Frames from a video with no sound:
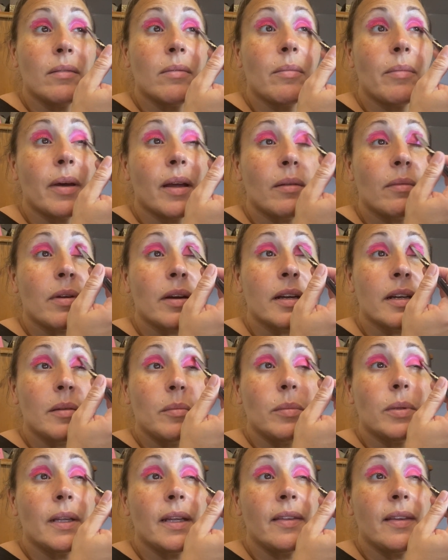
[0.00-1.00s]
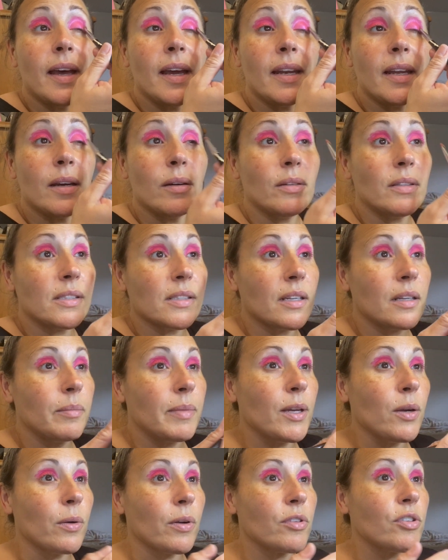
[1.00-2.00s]
but we're going to blend that out. It's going to be
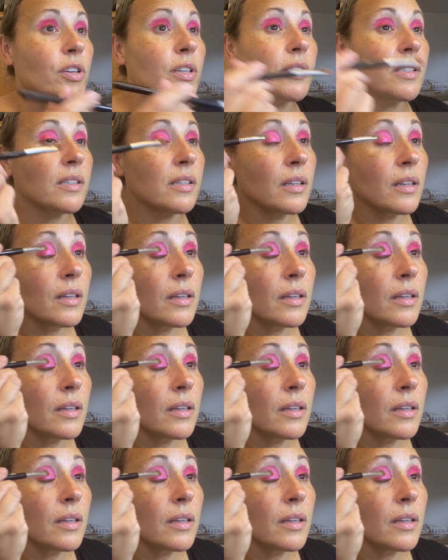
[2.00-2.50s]
gorgeous.